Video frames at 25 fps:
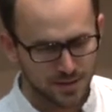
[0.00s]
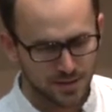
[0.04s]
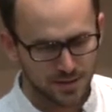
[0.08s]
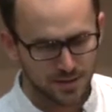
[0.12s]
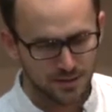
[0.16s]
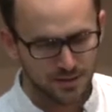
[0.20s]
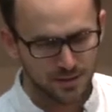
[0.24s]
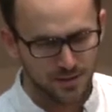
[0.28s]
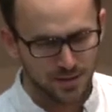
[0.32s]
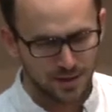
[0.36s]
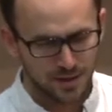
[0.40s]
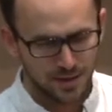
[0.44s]

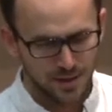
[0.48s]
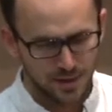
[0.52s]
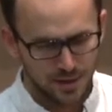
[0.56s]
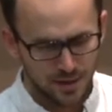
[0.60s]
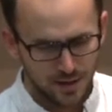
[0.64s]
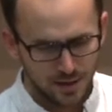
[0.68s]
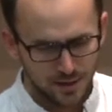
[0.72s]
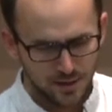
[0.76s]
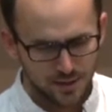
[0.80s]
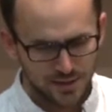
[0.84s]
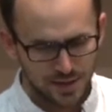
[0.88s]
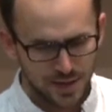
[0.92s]
So
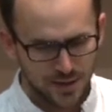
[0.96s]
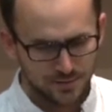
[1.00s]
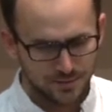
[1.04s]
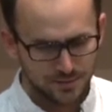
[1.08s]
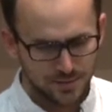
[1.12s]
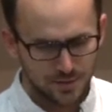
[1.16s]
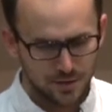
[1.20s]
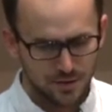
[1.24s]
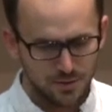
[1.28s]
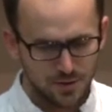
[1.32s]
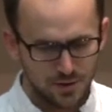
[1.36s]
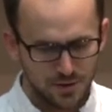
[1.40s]
there's kind
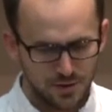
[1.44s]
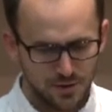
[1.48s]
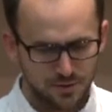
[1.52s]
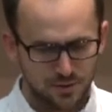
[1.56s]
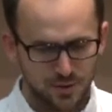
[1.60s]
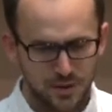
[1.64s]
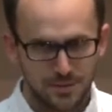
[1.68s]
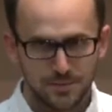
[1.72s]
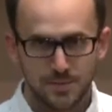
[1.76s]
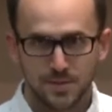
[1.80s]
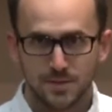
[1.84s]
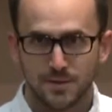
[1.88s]
of 2
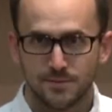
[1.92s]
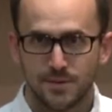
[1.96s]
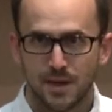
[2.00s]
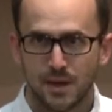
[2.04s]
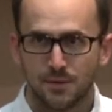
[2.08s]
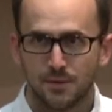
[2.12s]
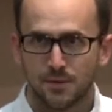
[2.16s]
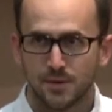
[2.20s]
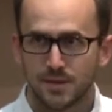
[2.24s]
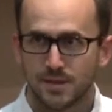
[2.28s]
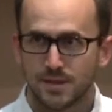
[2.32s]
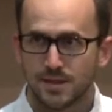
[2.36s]
extremes of
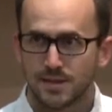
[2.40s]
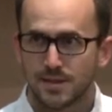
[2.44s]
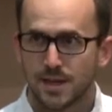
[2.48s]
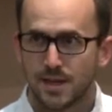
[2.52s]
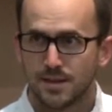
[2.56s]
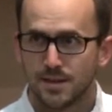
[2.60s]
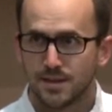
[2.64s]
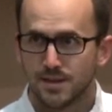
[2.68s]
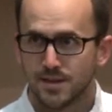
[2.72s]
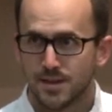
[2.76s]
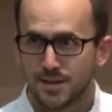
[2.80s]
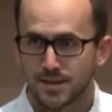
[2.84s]
how we're going to tie
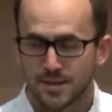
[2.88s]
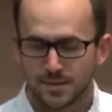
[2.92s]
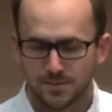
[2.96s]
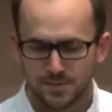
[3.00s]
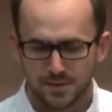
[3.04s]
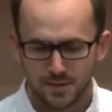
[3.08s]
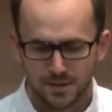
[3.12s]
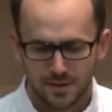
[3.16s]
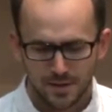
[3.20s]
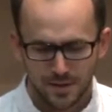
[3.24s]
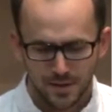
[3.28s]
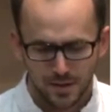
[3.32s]
these systems.